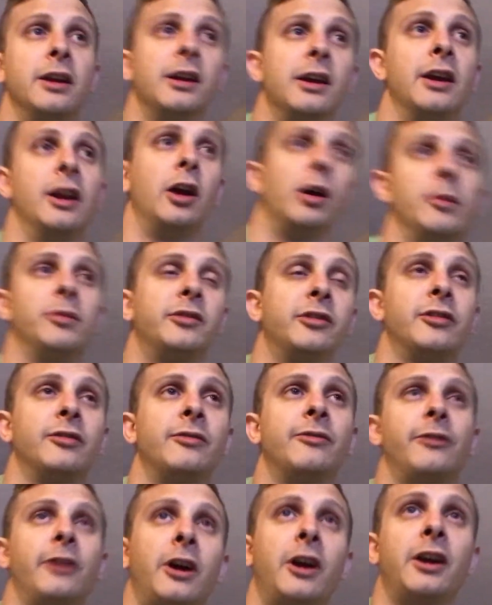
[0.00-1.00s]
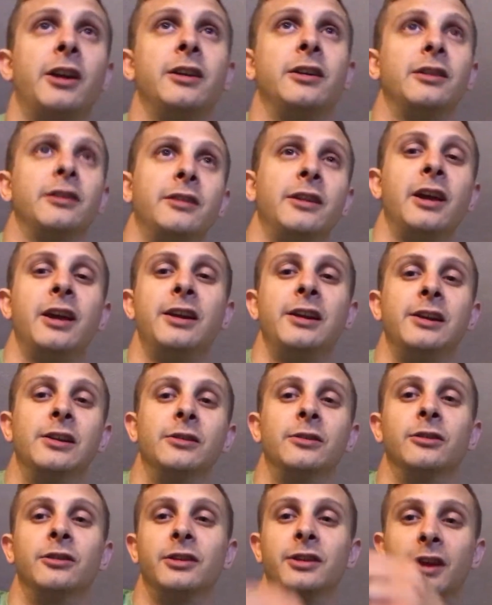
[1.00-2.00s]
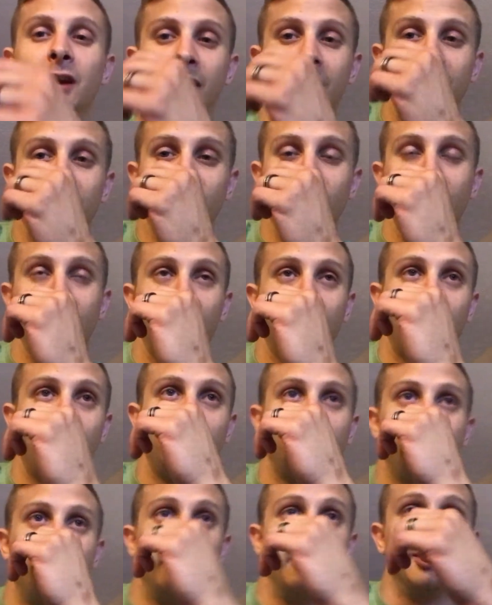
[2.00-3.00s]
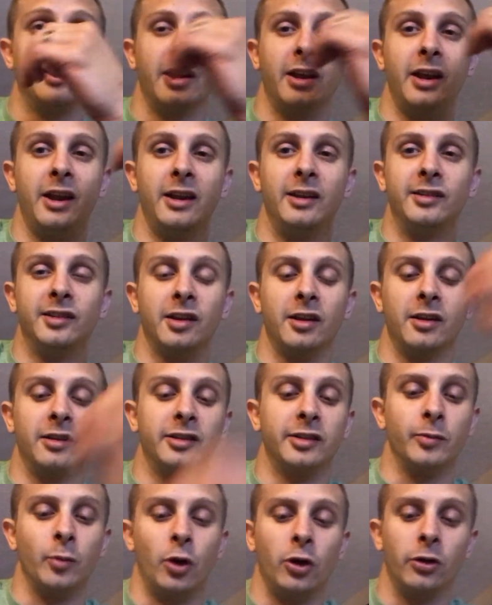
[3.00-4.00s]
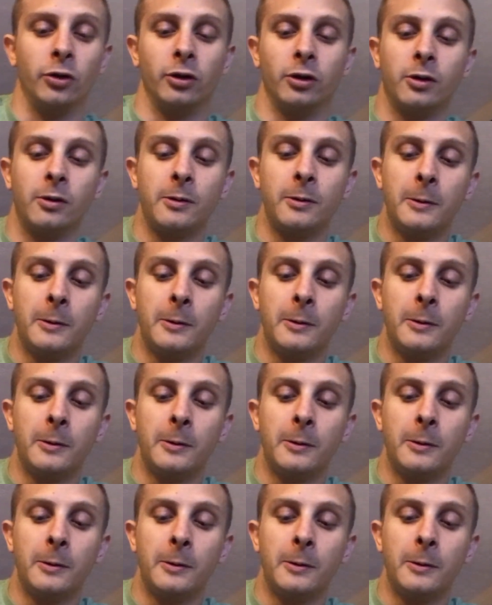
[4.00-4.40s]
It helps find that needle in the haystack, makes that haystack smaller.